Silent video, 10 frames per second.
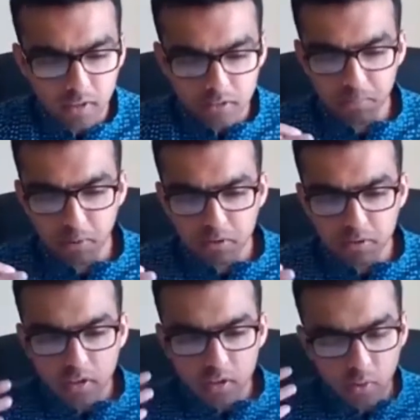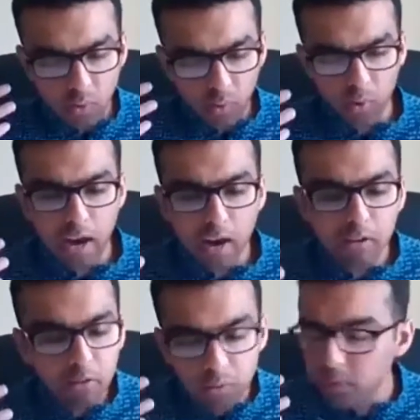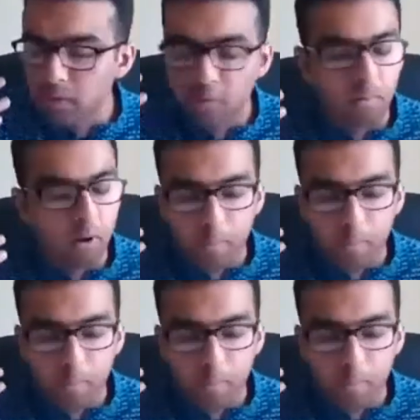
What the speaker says: So both, however we